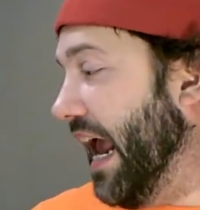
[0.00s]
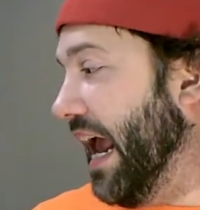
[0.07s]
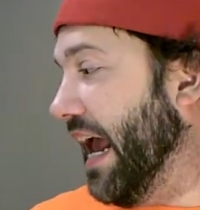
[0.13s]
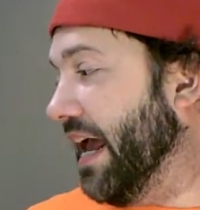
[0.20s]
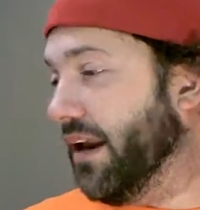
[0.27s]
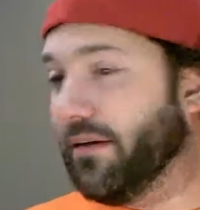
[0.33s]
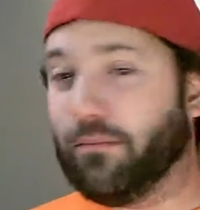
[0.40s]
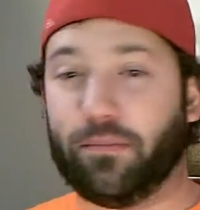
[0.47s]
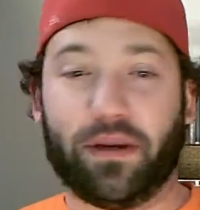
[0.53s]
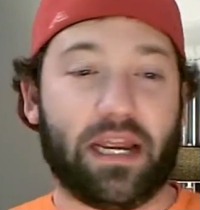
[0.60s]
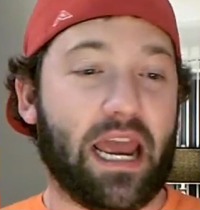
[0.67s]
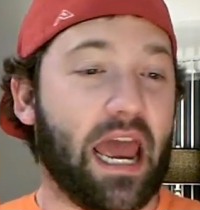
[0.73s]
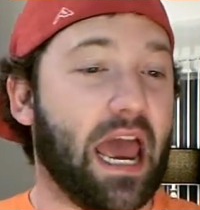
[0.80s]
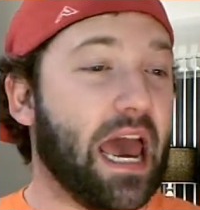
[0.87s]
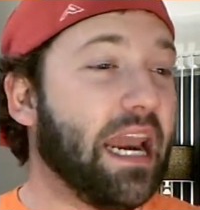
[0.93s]
and
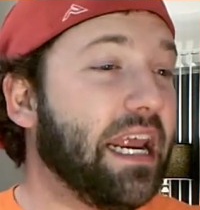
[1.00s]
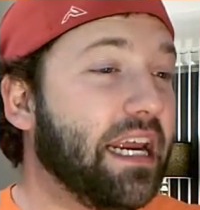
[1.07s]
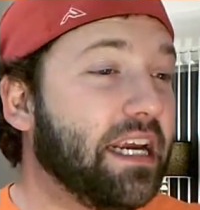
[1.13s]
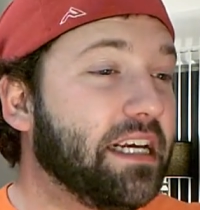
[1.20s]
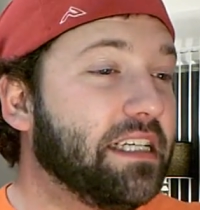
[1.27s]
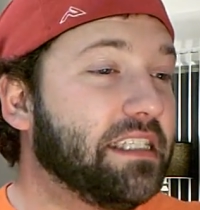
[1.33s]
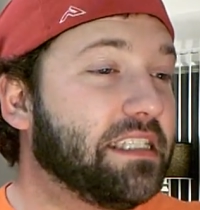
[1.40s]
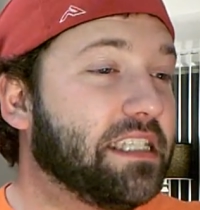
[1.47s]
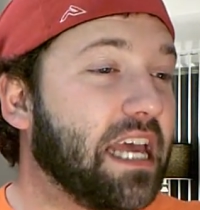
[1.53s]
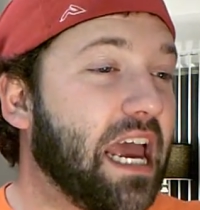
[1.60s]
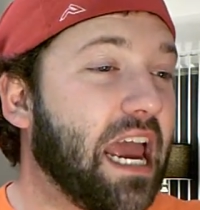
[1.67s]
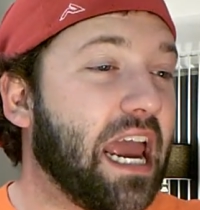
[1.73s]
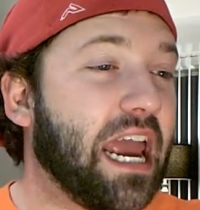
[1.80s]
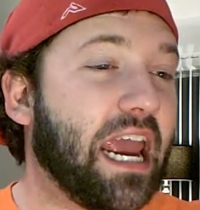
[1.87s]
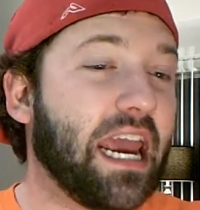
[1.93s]
beheadings
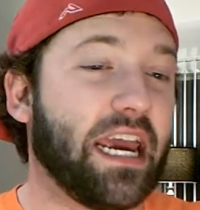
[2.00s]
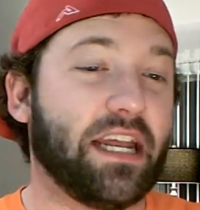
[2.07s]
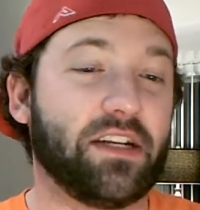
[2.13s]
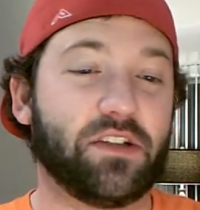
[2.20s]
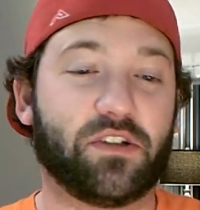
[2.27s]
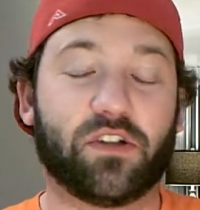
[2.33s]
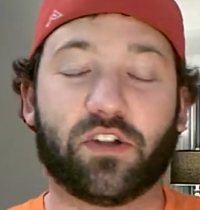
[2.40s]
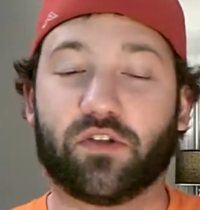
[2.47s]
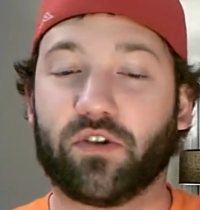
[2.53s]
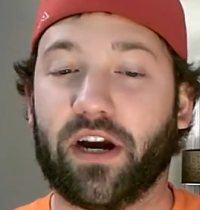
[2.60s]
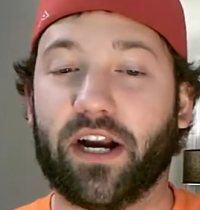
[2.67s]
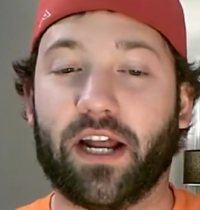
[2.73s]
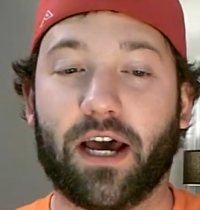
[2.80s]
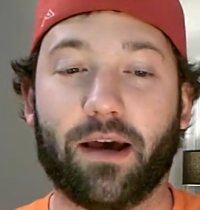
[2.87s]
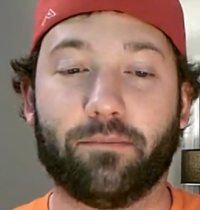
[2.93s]
and
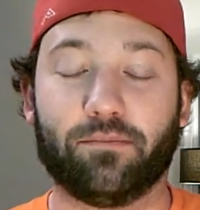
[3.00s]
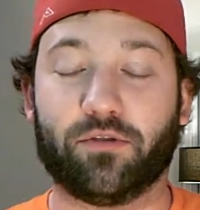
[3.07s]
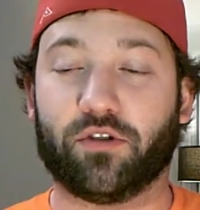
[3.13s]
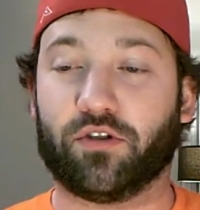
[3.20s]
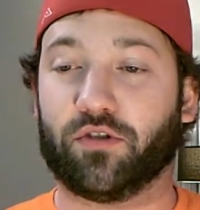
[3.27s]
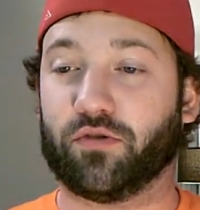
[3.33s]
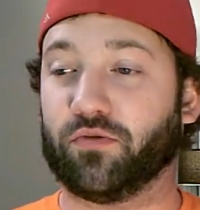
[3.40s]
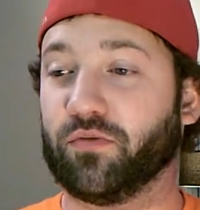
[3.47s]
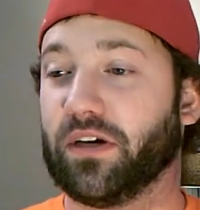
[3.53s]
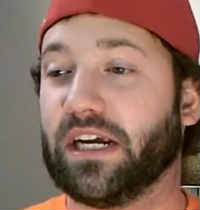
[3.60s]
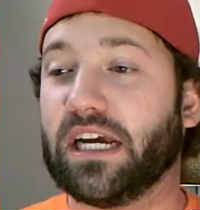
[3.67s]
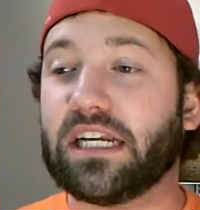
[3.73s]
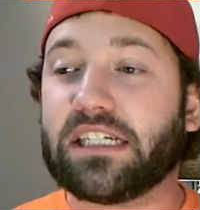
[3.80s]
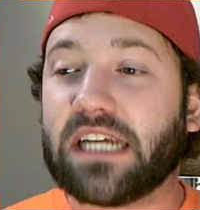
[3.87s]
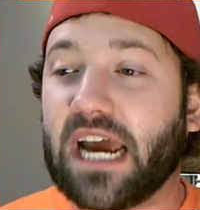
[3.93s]
straight up tree
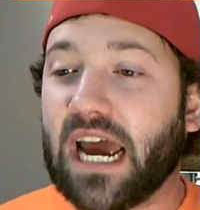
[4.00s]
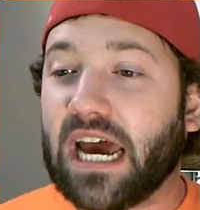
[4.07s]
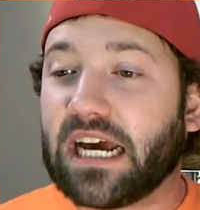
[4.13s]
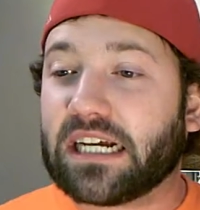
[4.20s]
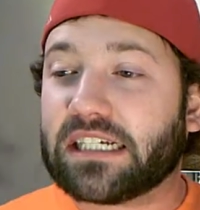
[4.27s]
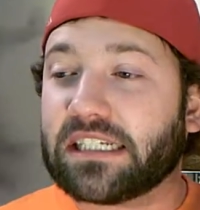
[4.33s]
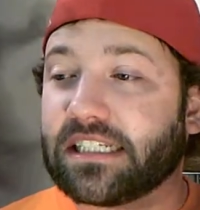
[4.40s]
attacks.